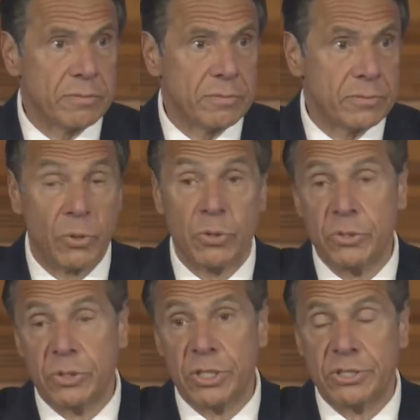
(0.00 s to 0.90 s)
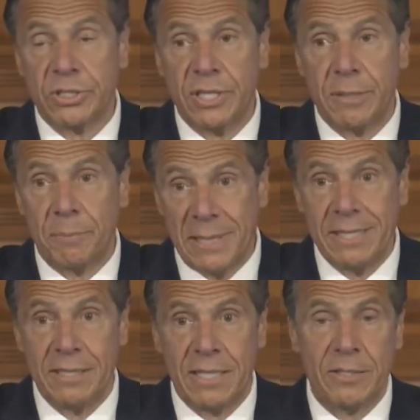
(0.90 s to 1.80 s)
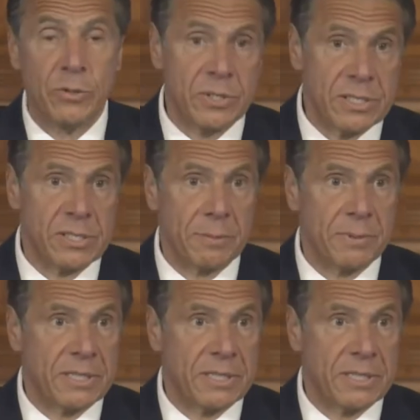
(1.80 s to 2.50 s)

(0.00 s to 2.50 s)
So you just admitted that you did something